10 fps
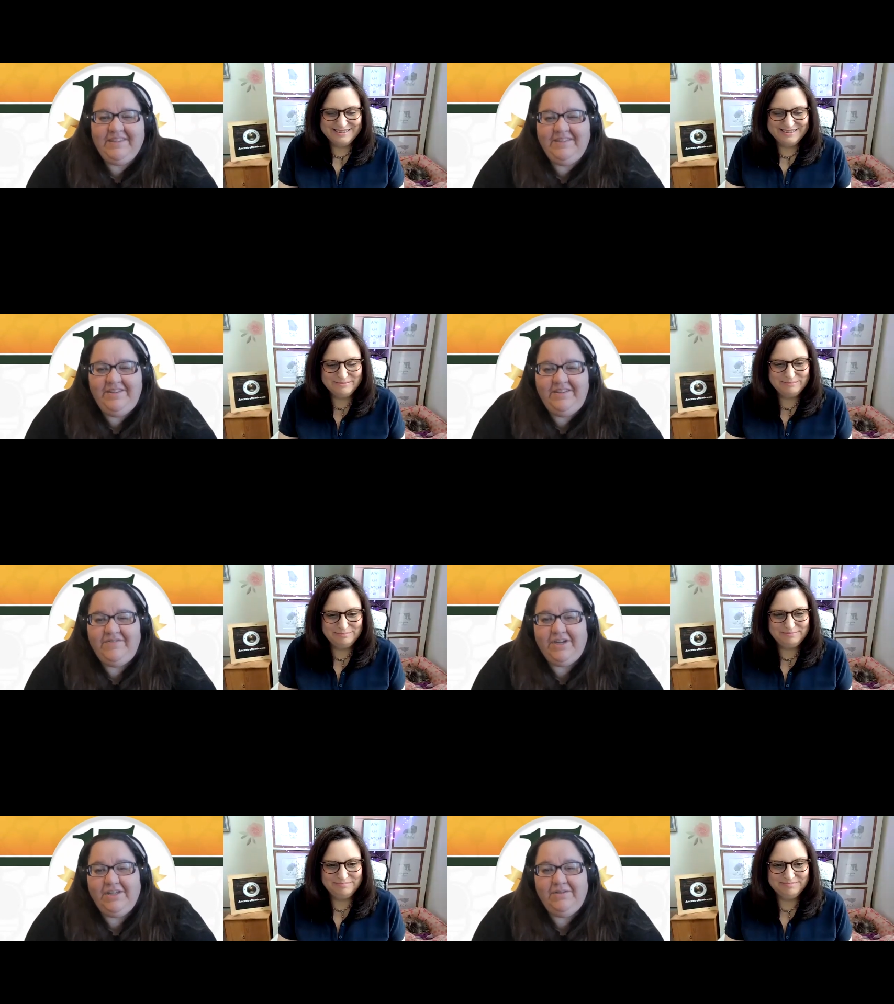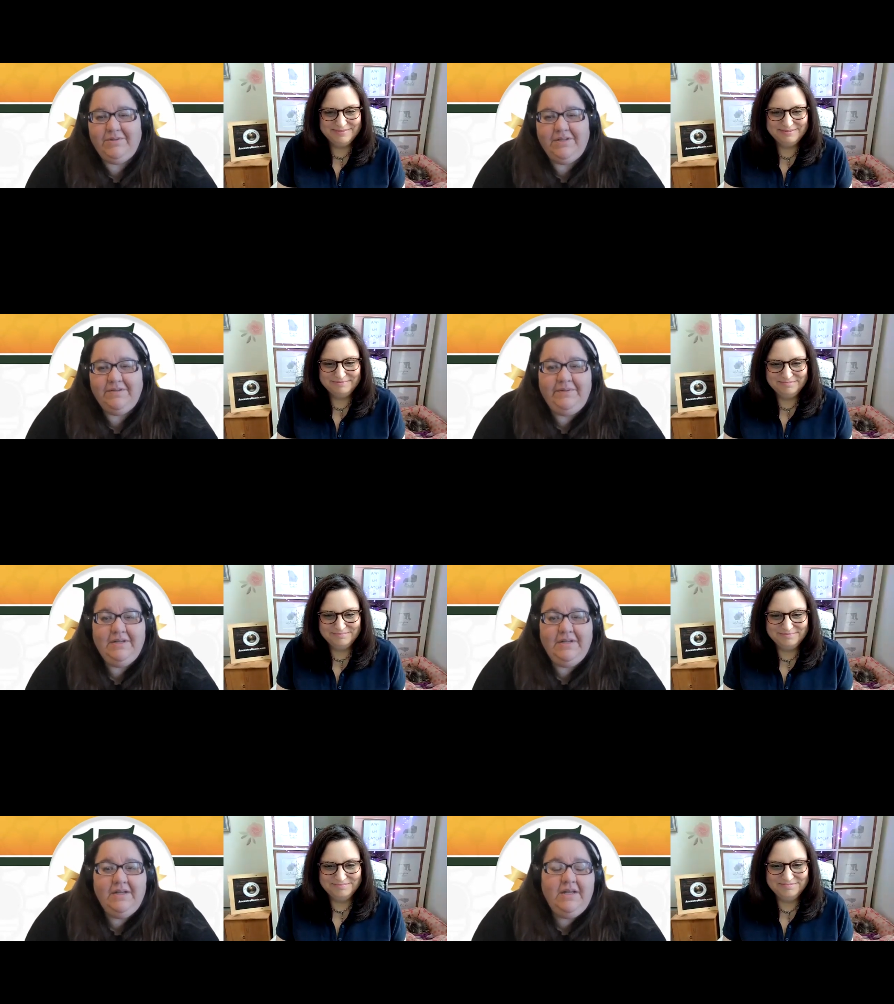Speaker 1: She's very cute.
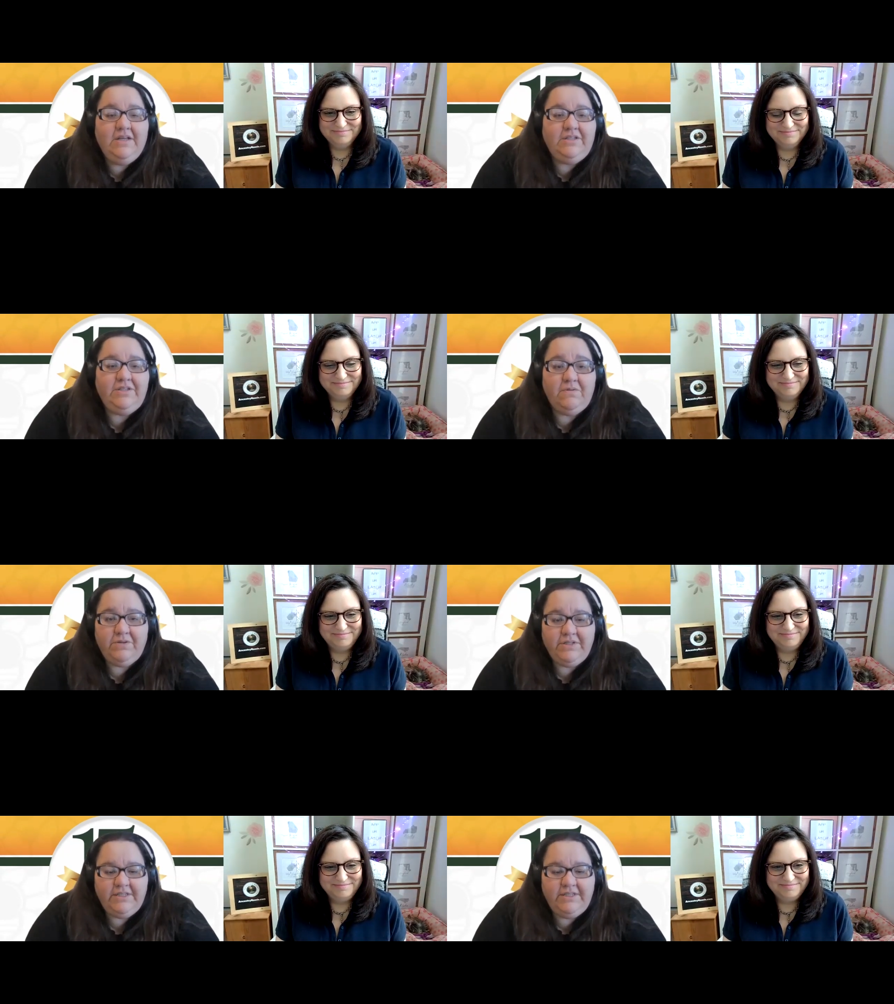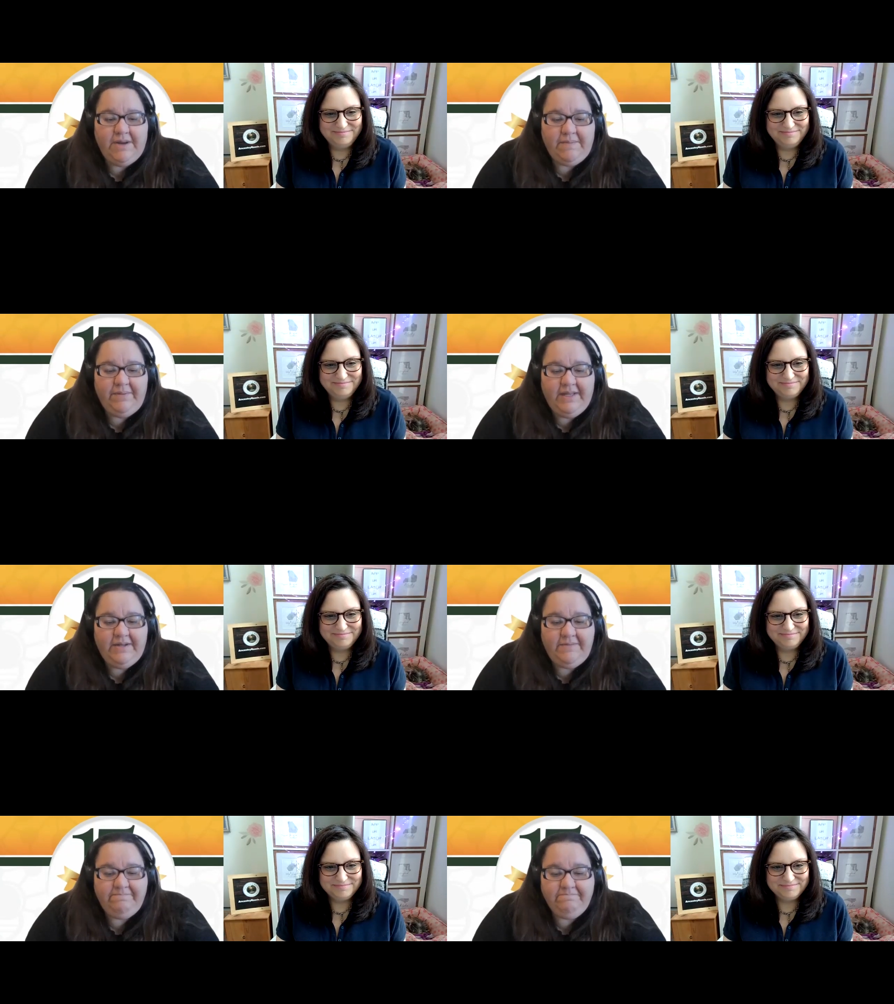So we'll just jump
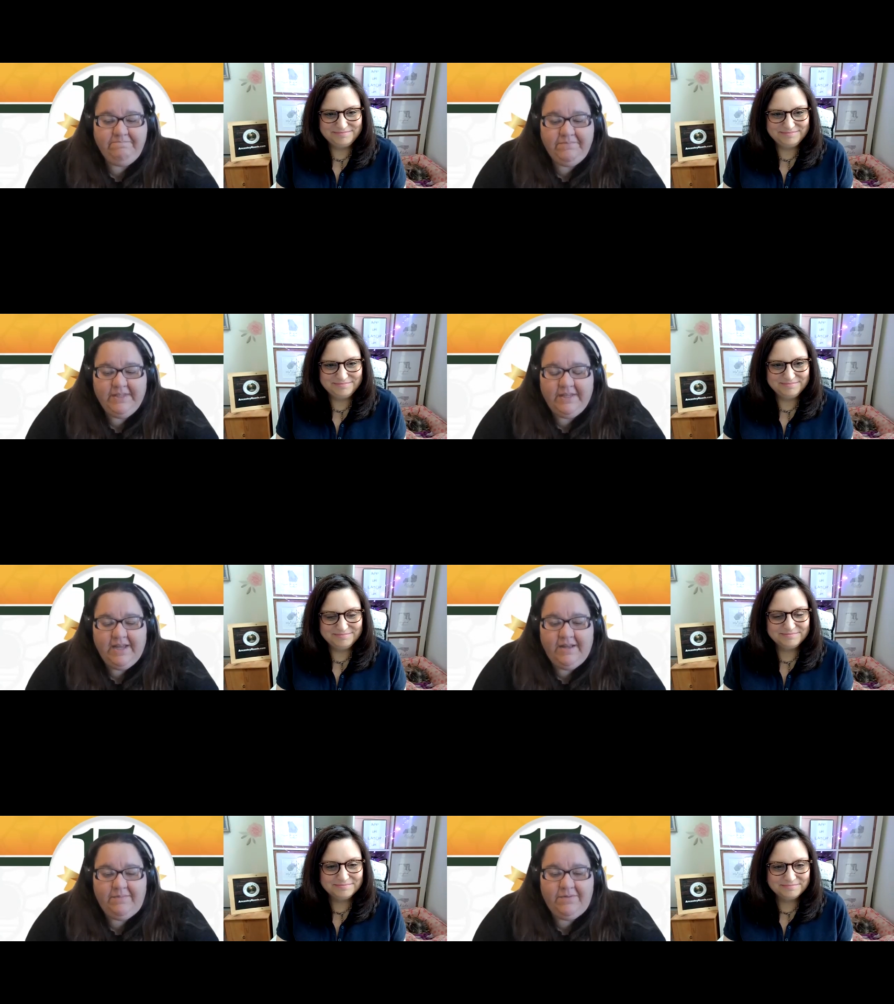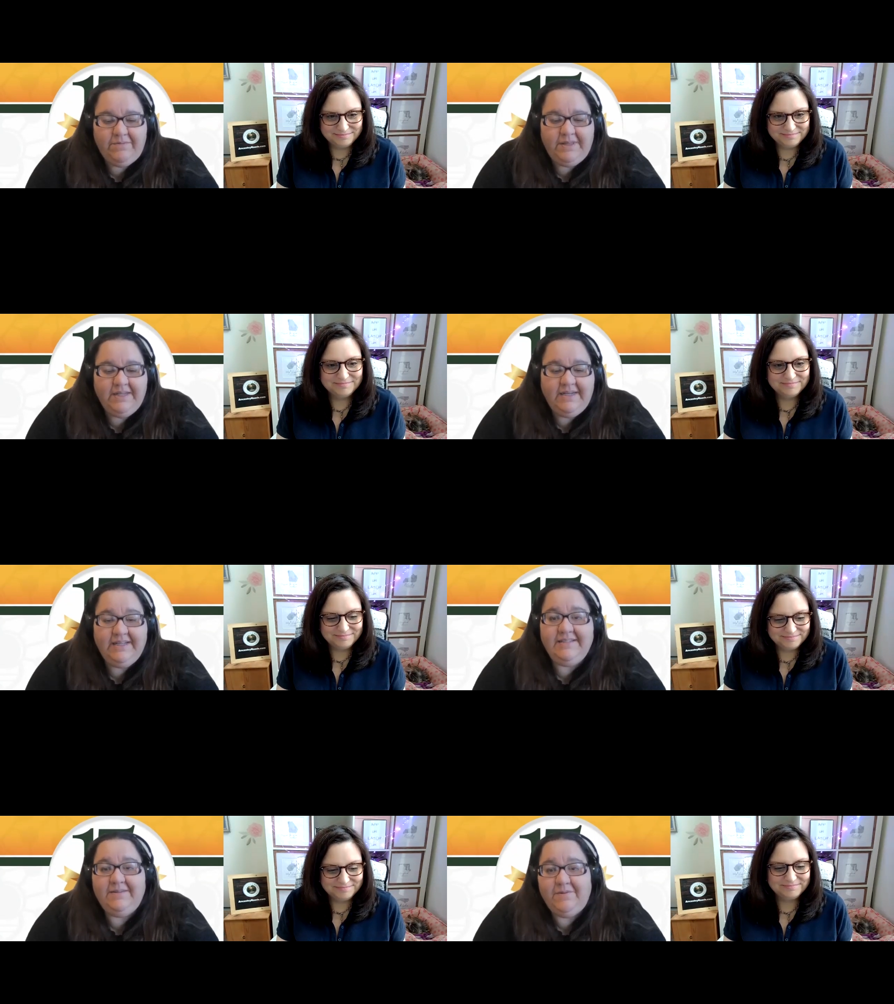in um, with an
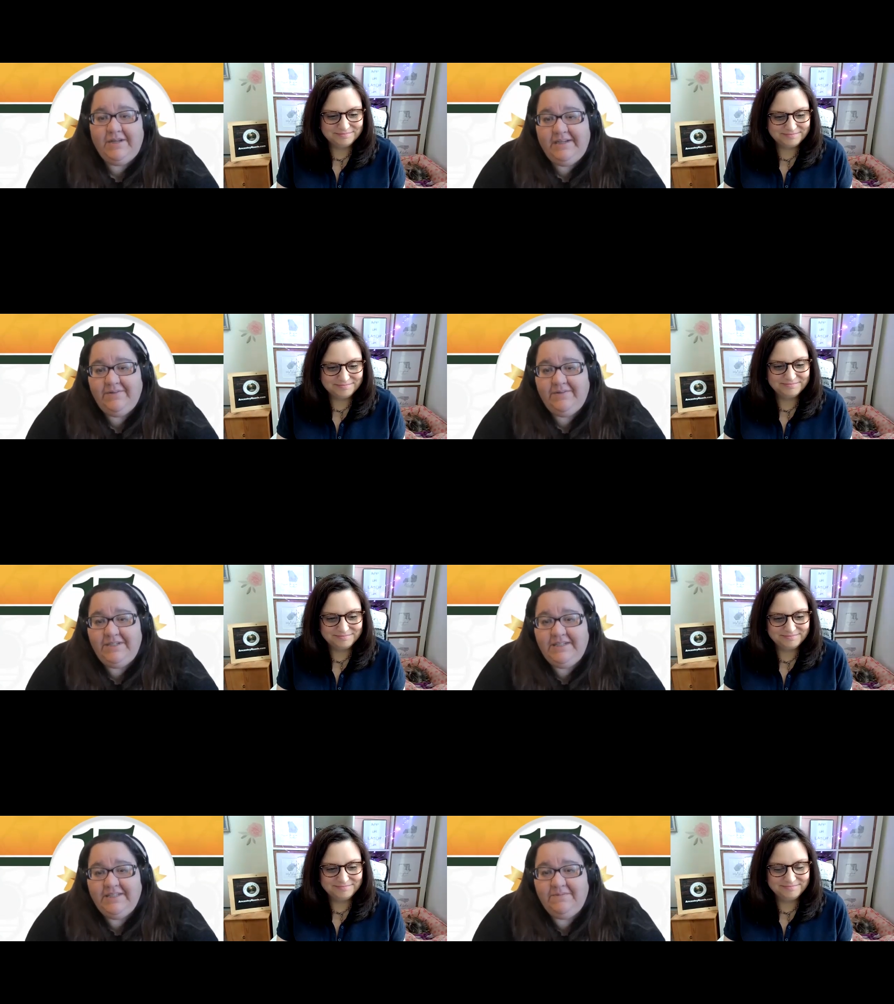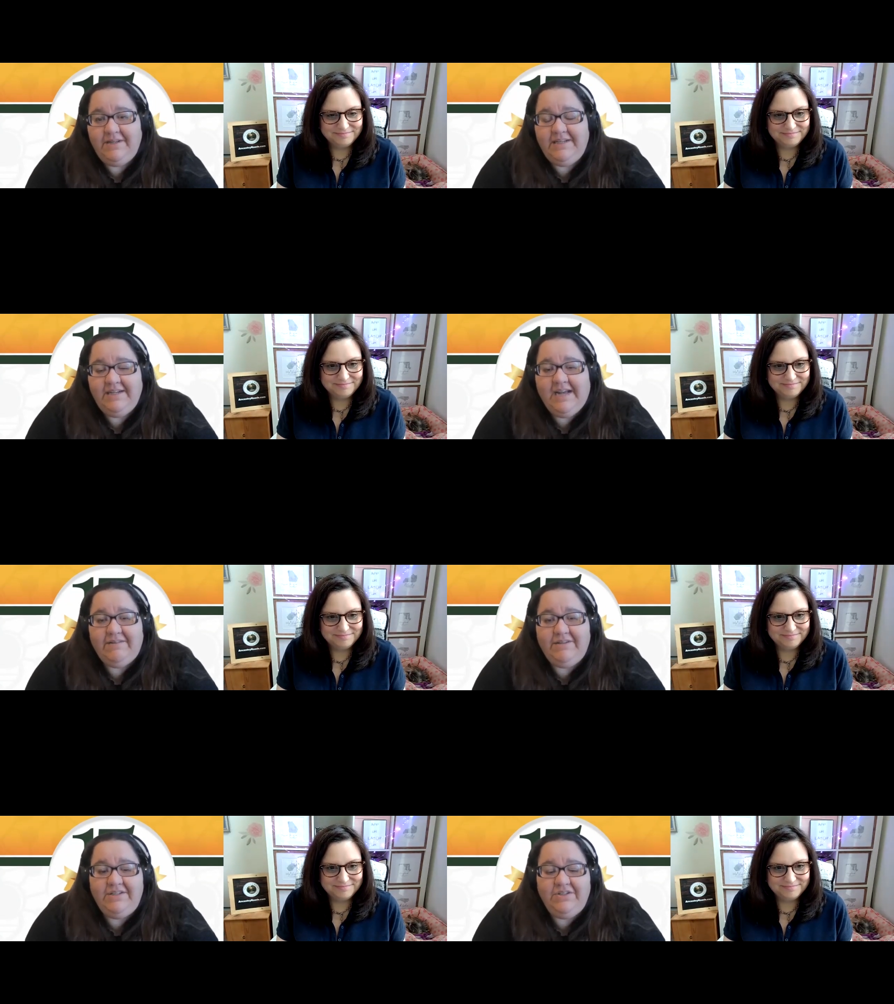easy one, which is when and how
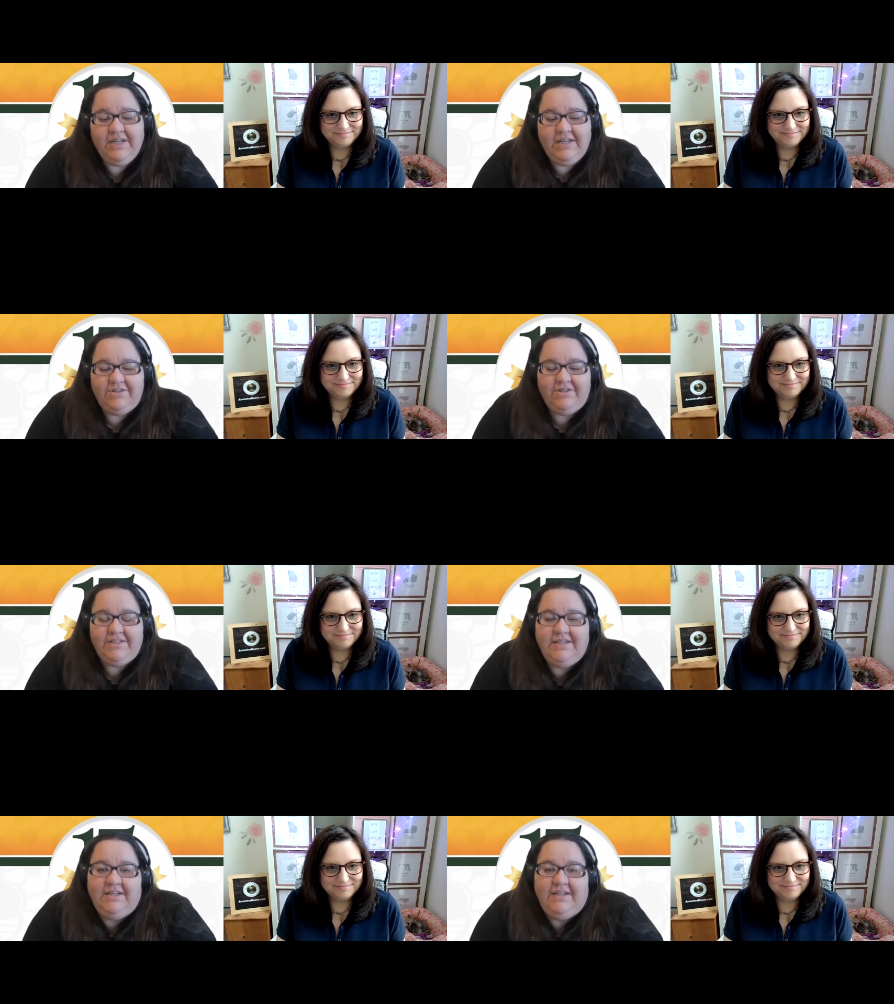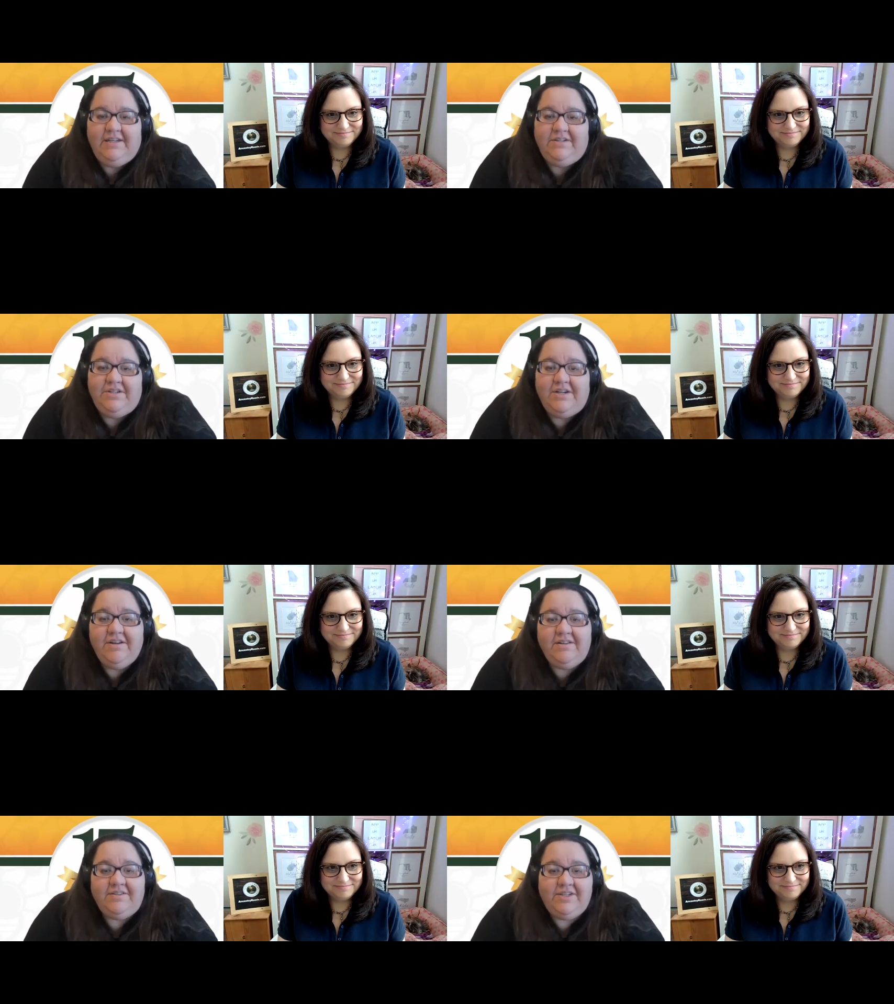did you get interested in
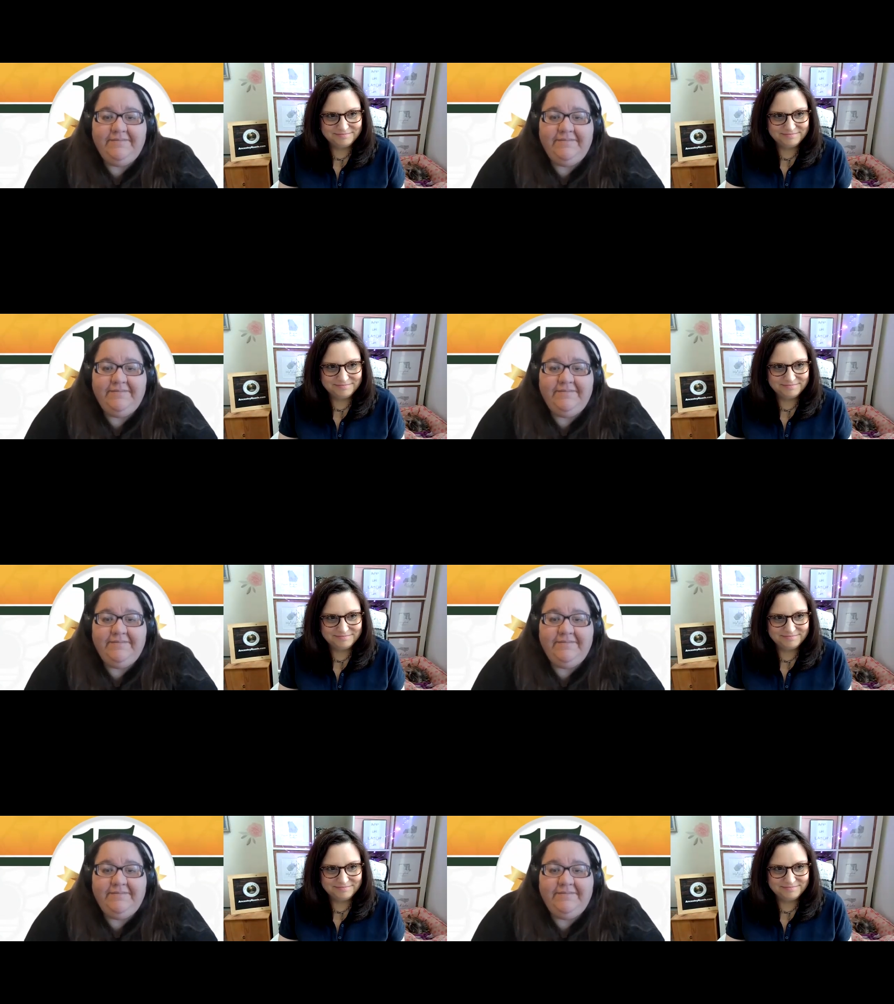genealogy?